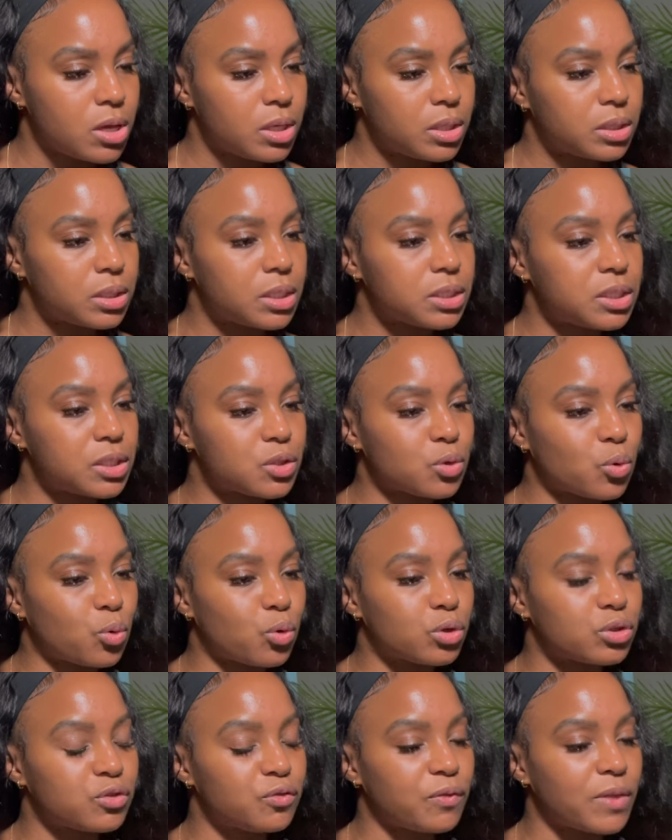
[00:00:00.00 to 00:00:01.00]
This is
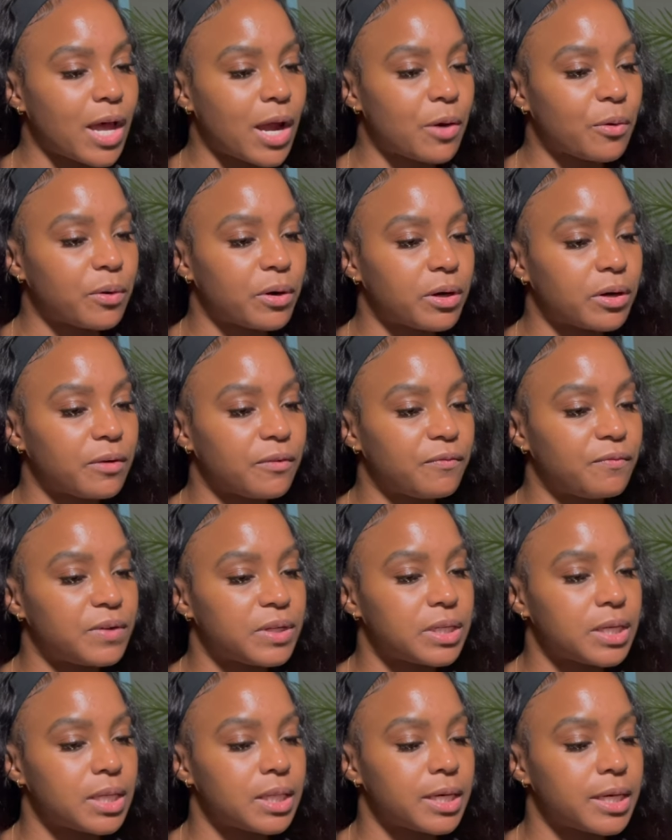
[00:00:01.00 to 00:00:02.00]
orange flower,
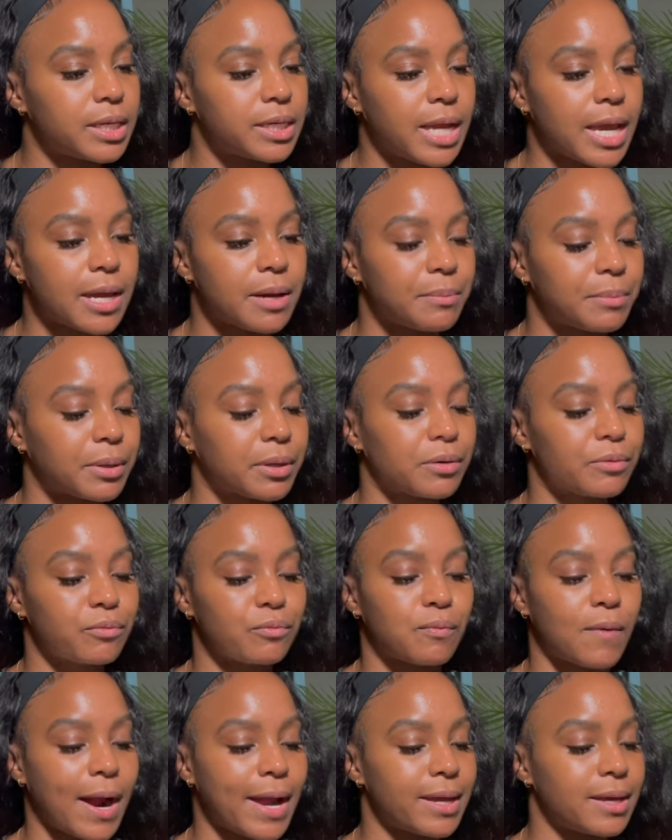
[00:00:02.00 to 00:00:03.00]
vanilla, and amber.
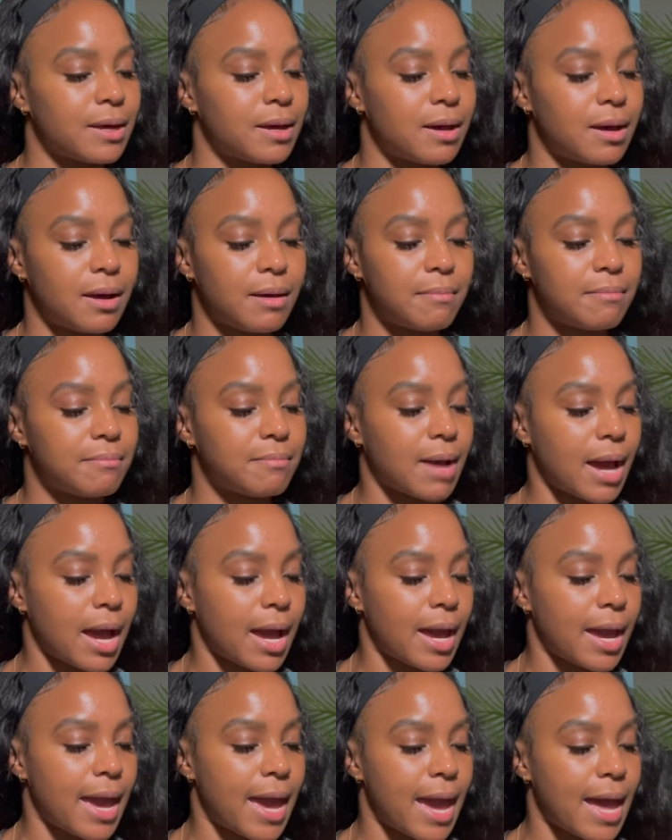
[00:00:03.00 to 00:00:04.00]
Right up
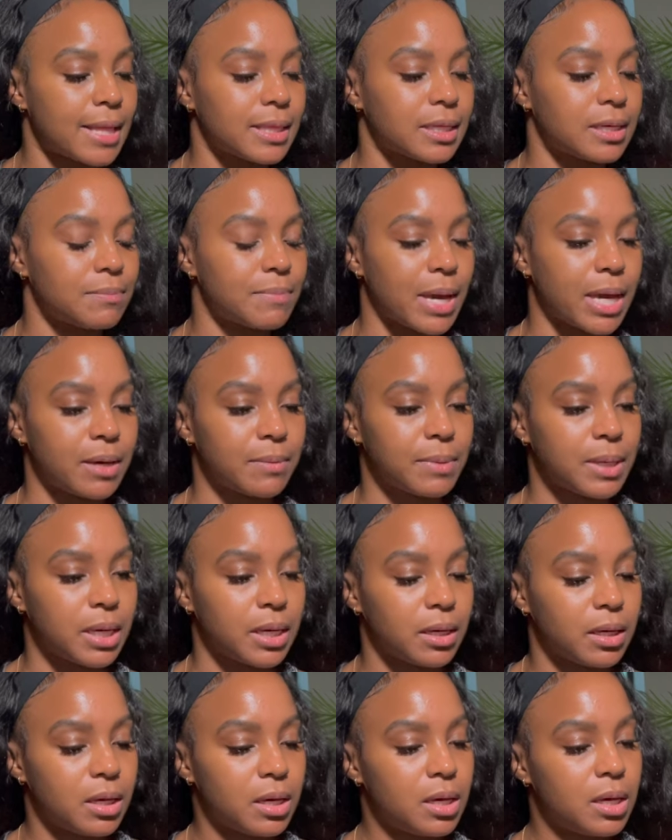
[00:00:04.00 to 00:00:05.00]
my alley,
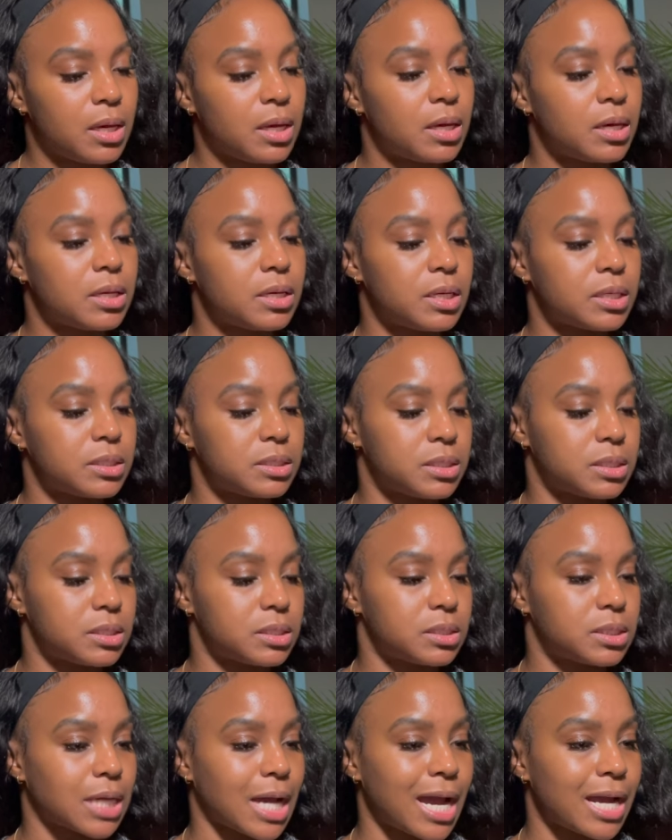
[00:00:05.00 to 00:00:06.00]
baby. And it's
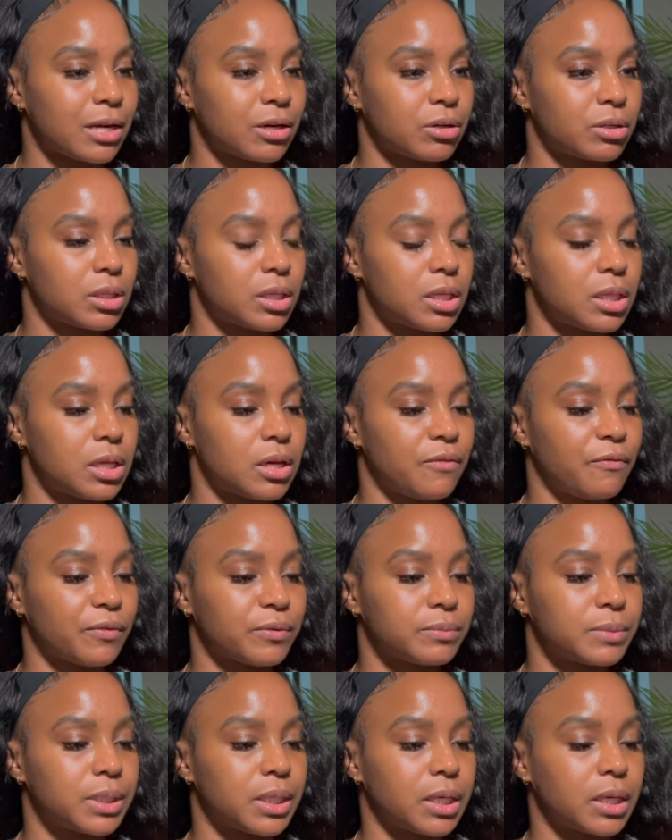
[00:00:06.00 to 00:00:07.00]
Tiger Lily
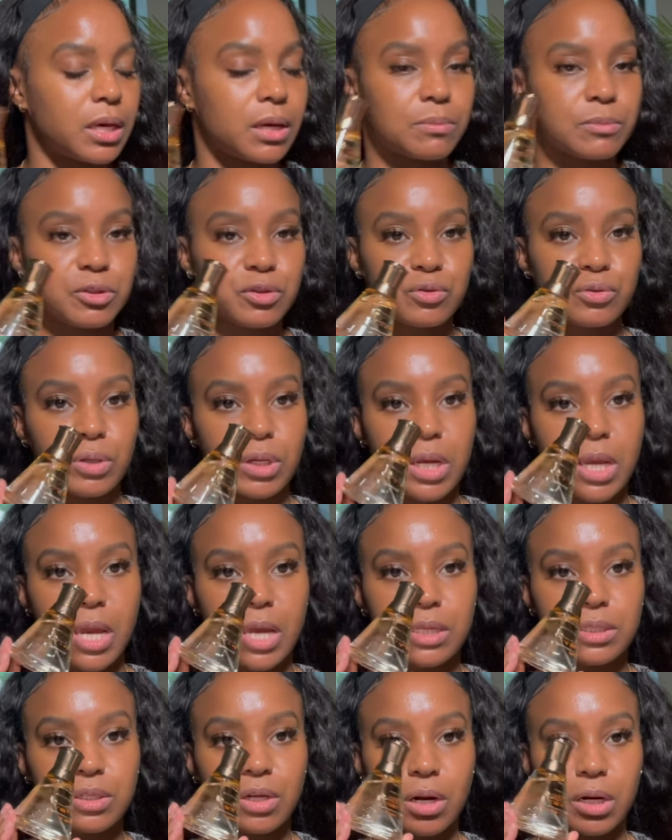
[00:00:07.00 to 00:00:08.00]
from Good Chemistry
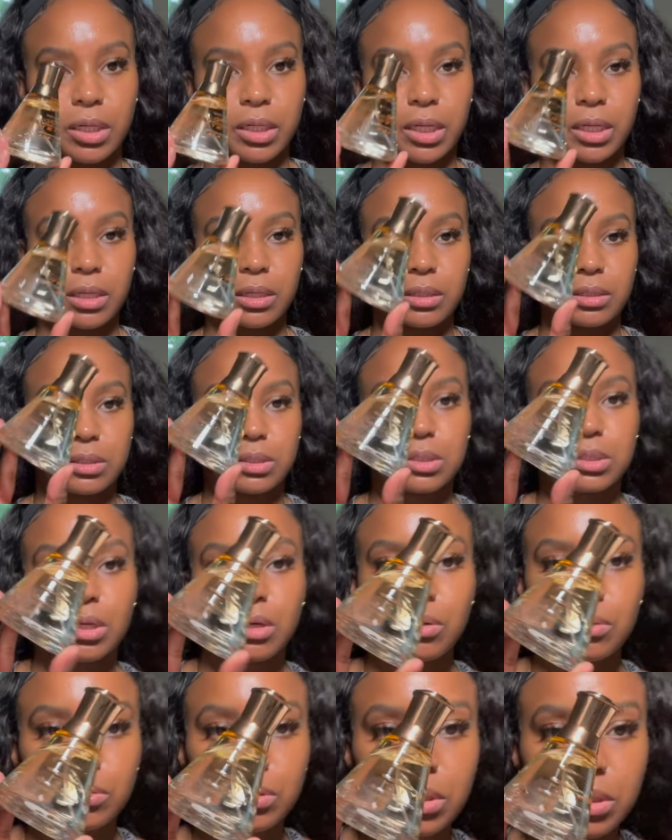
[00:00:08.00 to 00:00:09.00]
at Target.
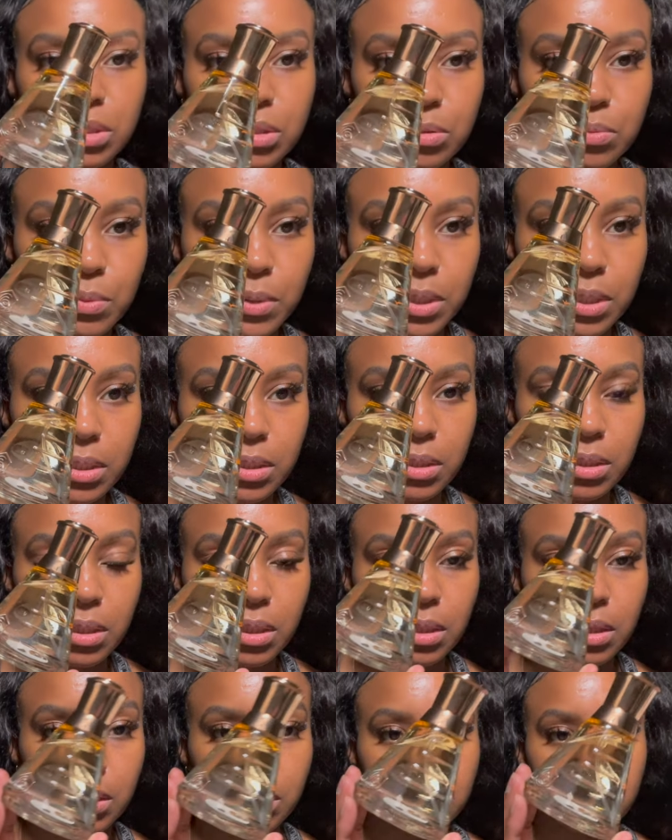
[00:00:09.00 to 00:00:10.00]
So this is what
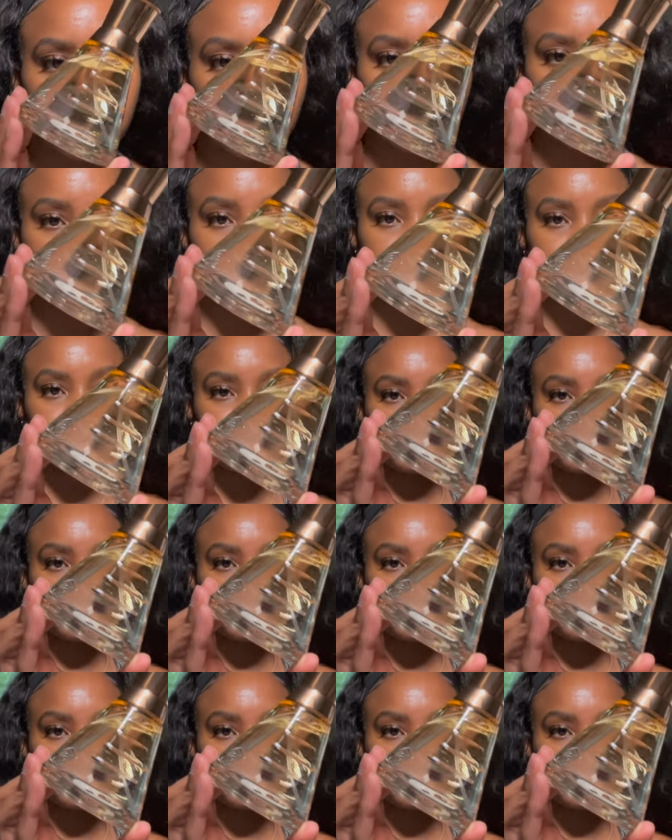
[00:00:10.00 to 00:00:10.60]
it looks like.